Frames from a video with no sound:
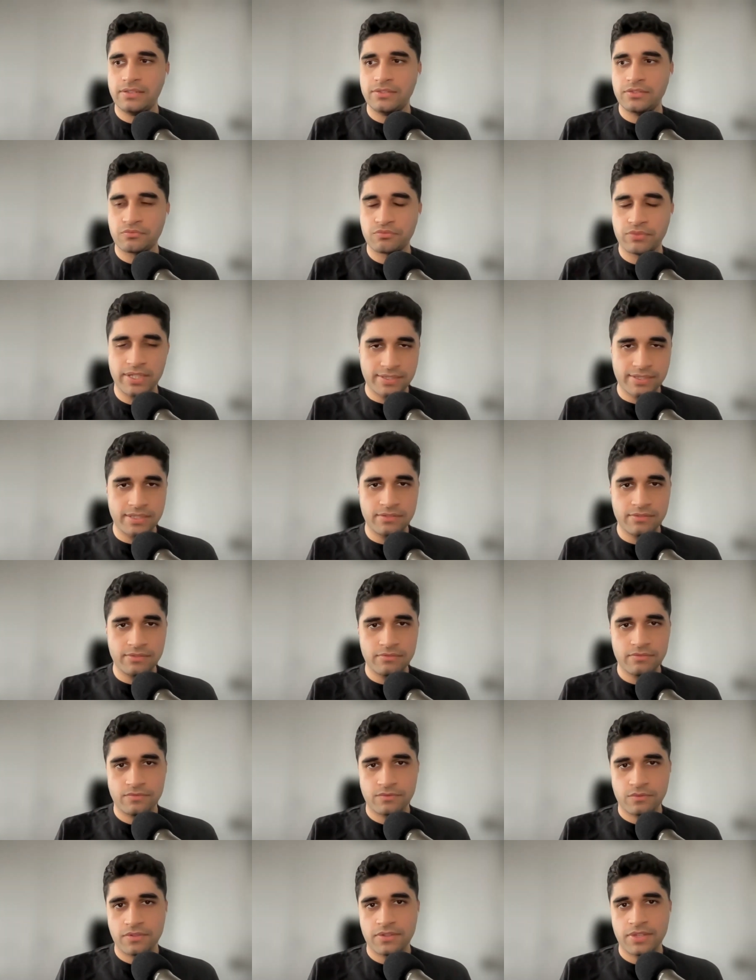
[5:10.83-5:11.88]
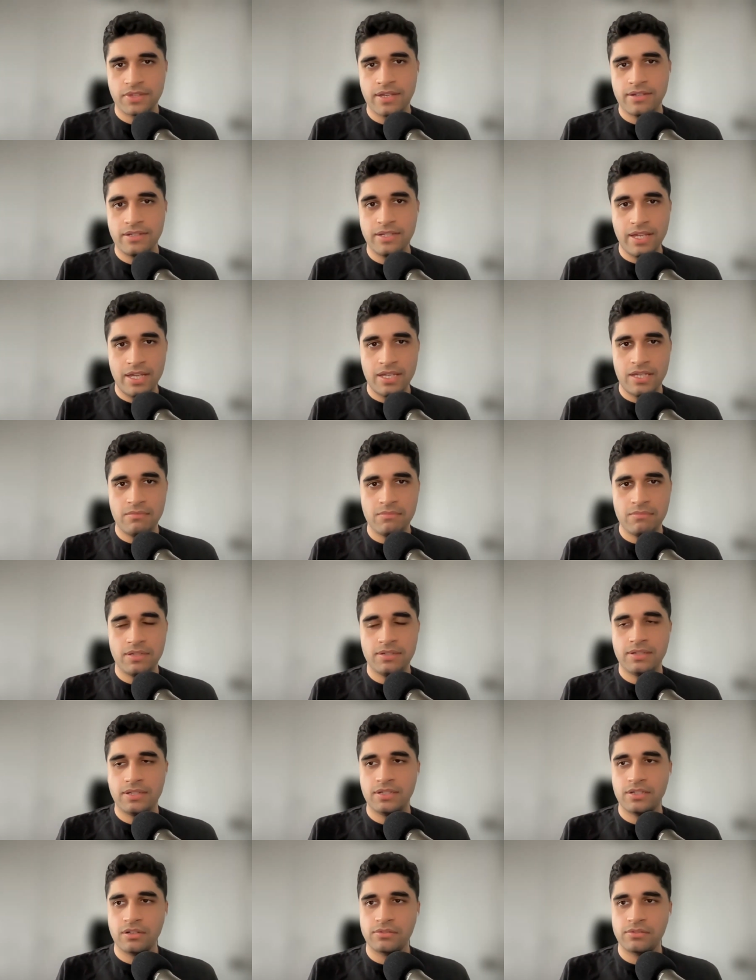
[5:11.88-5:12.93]
The reason for that name
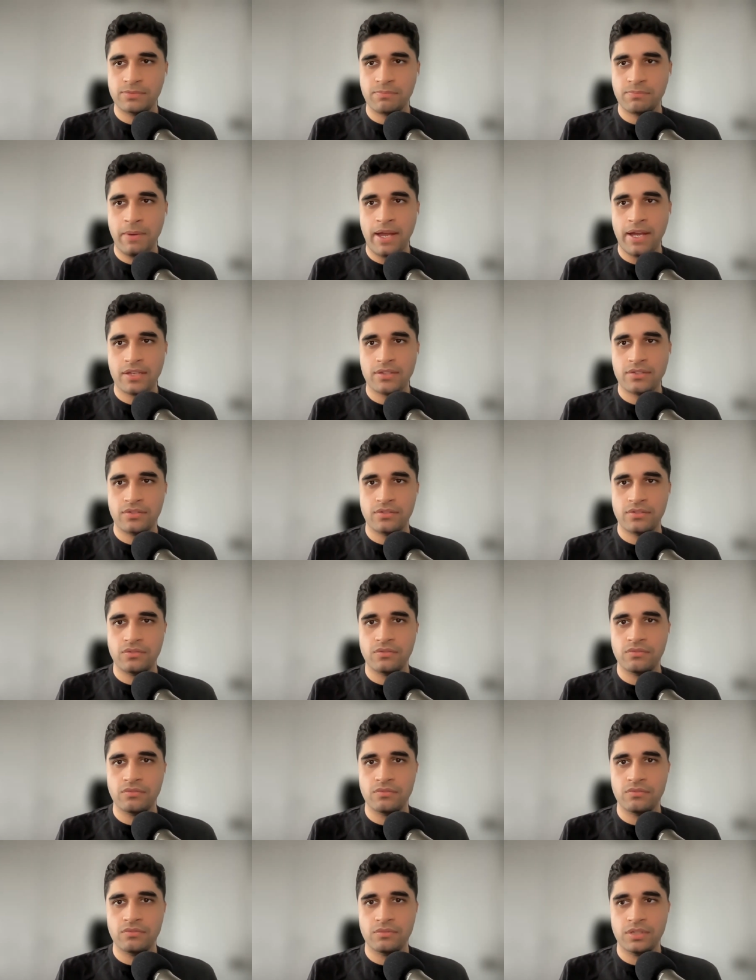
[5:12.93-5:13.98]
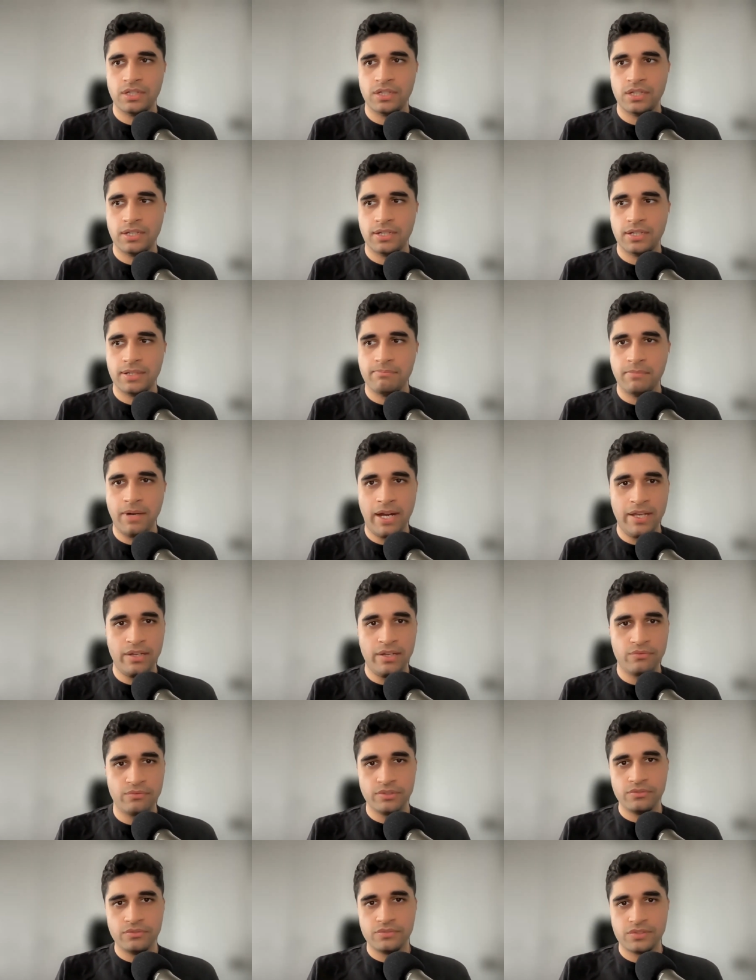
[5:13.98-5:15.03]
goes back to my
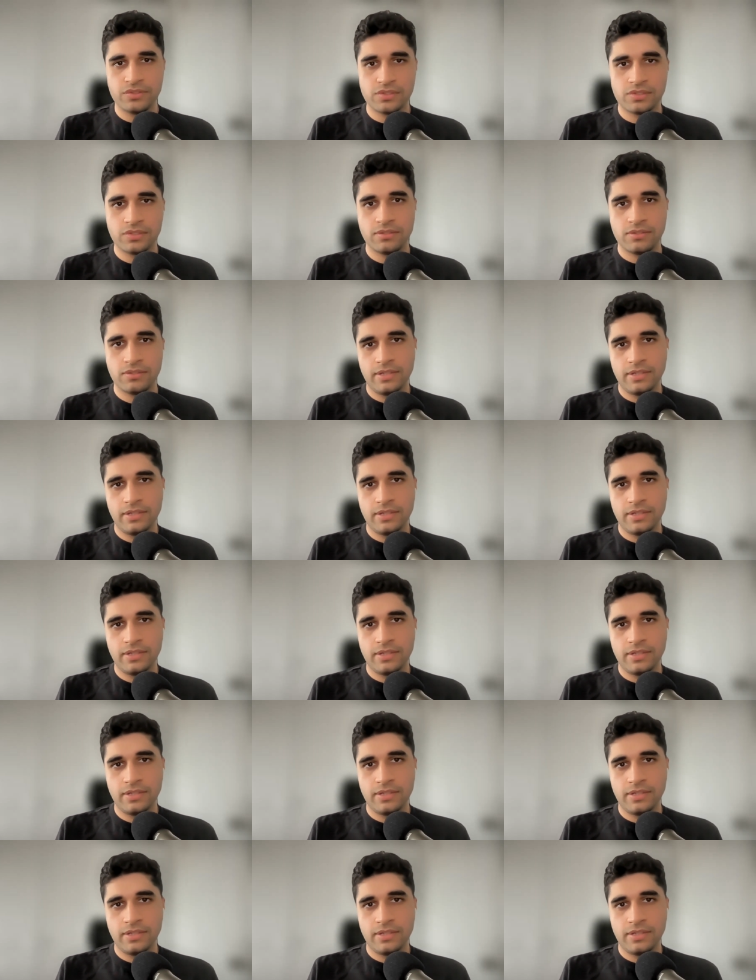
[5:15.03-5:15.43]
roots.